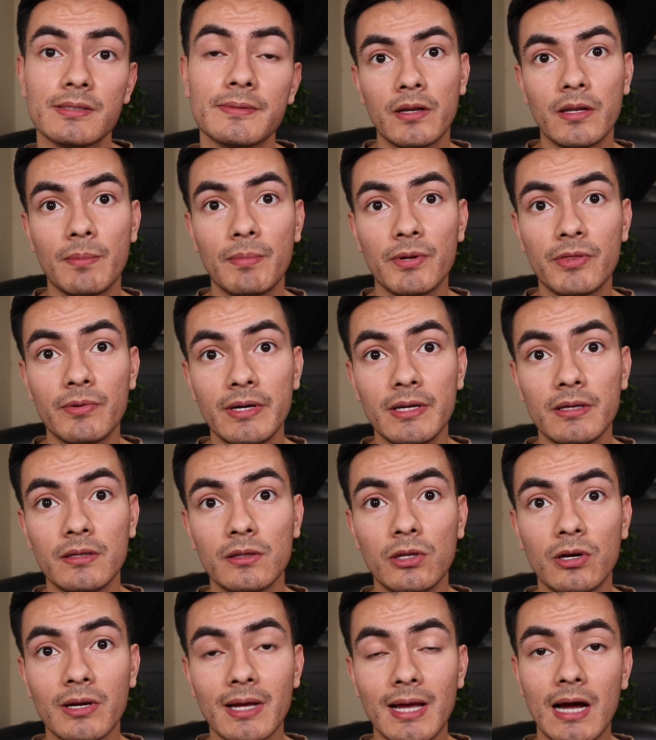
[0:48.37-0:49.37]
Number 3,
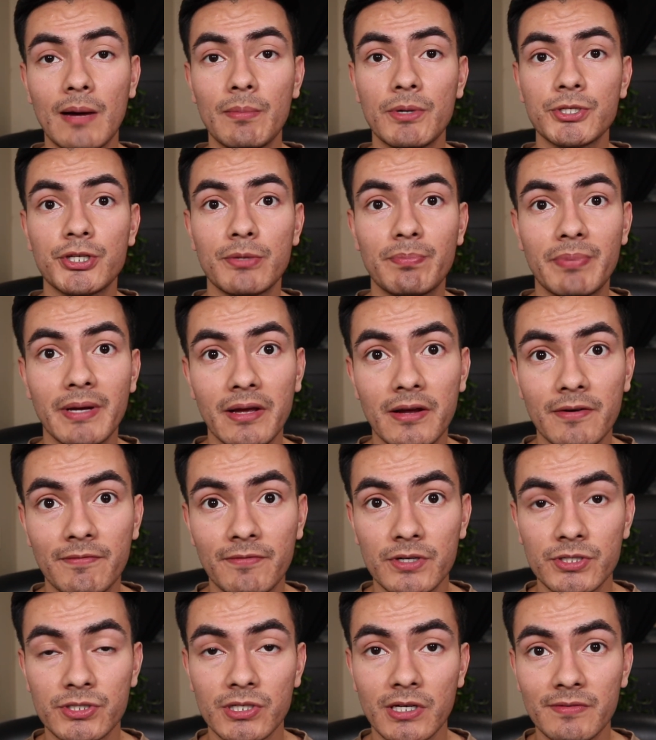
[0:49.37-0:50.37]
look at how much you're paying for
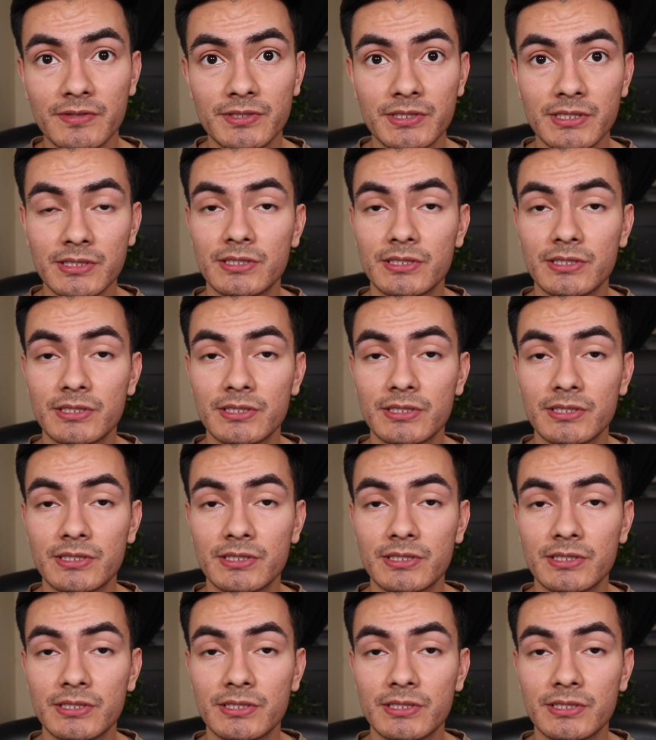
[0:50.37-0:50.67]
services